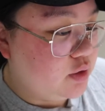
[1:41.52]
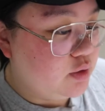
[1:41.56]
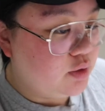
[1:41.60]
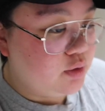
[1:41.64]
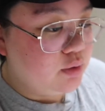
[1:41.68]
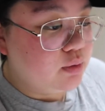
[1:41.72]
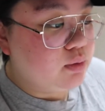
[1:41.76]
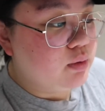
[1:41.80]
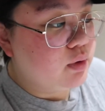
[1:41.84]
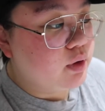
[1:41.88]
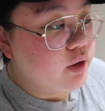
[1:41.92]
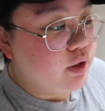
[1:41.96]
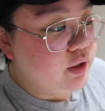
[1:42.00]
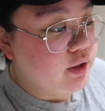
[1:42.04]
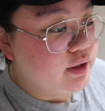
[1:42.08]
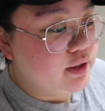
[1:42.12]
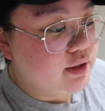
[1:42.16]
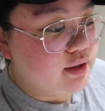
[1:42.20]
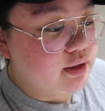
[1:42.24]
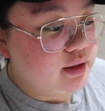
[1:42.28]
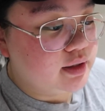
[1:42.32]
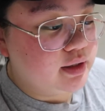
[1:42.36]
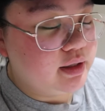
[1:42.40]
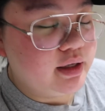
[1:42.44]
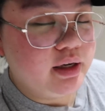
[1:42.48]

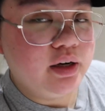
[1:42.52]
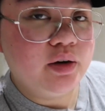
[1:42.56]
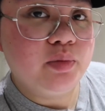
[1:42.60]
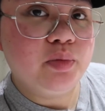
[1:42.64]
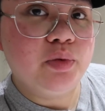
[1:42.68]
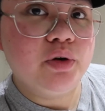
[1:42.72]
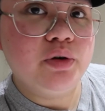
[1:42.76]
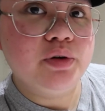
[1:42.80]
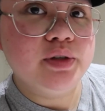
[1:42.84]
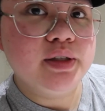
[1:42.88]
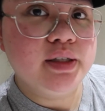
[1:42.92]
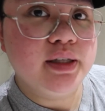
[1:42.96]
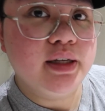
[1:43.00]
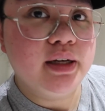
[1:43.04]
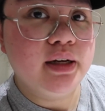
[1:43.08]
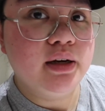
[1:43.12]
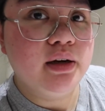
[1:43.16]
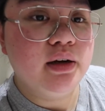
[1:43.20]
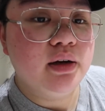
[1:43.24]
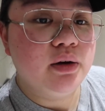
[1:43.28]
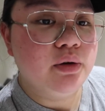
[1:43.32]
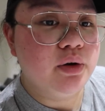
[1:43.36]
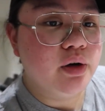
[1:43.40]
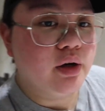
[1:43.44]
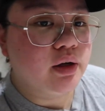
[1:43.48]
towards clear
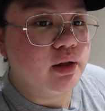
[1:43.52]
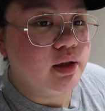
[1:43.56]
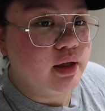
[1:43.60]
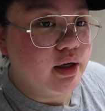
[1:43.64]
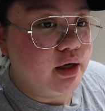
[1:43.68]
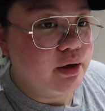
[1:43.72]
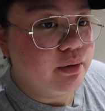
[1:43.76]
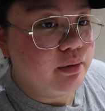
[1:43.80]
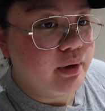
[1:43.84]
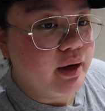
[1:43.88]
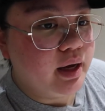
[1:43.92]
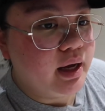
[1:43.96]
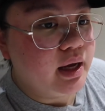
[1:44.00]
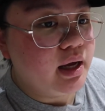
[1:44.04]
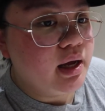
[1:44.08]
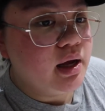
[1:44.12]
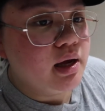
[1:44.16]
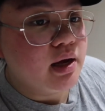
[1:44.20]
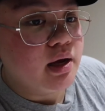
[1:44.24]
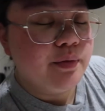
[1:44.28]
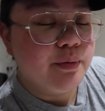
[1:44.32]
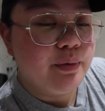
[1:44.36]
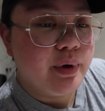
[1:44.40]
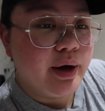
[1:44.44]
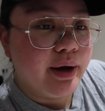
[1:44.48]
protein or clear whey,
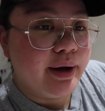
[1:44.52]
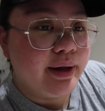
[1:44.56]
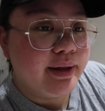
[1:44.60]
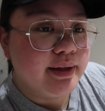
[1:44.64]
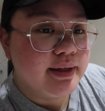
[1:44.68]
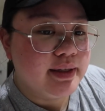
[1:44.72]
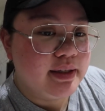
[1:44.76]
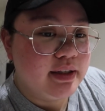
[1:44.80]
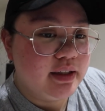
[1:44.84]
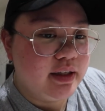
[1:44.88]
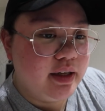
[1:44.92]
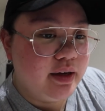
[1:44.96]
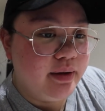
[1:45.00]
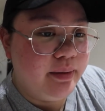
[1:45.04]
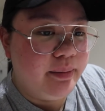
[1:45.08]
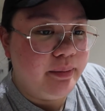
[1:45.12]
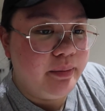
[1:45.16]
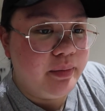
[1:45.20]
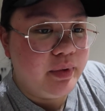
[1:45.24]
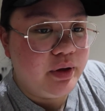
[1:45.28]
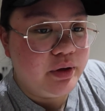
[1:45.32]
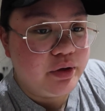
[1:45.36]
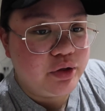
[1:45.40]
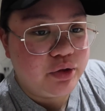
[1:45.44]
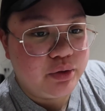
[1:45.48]
while
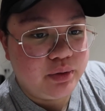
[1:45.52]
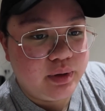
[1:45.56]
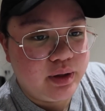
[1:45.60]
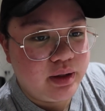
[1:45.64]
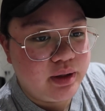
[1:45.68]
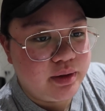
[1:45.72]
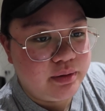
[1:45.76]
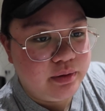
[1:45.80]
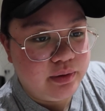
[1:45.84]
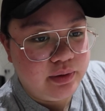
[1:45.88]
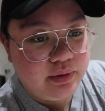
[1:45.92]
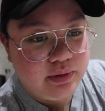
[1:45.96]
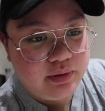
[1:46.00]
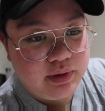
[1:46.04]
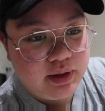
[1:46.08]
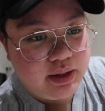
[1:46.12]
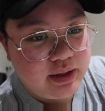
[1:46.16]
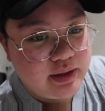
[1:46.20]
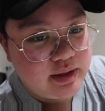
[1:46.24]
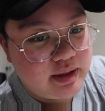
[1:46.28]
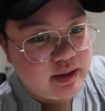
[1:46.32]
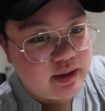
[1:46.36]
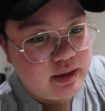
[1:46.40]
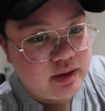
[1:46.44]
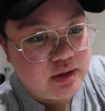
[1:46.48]
Sim usually
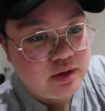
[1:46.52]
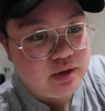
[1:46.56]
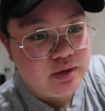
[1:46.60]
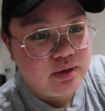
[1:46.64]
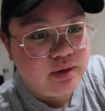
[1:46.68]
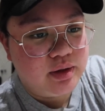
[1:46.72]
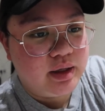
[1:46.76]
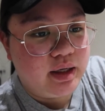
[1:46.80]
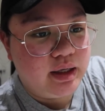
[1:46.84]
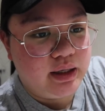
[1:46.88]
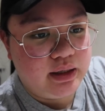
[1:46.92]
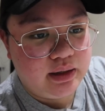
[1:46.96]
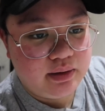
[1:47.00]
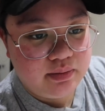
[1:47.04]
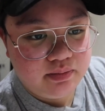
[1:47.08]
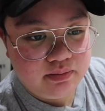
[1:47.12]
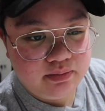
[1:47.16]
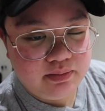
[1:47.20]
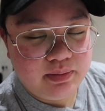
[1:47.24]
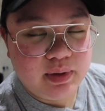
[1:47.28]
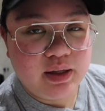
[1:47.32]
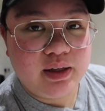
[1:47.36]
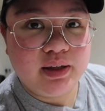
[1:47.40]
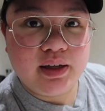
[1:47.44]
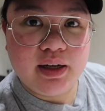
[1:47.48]
leans into like
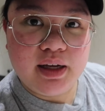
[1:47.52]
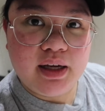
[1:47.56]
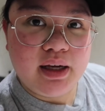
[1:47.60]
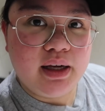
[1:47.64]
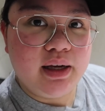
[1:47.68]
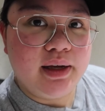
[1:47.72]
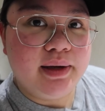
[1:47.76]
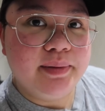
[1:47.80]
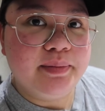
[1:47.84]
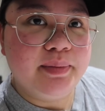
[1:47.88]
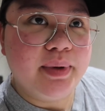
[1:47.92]
milky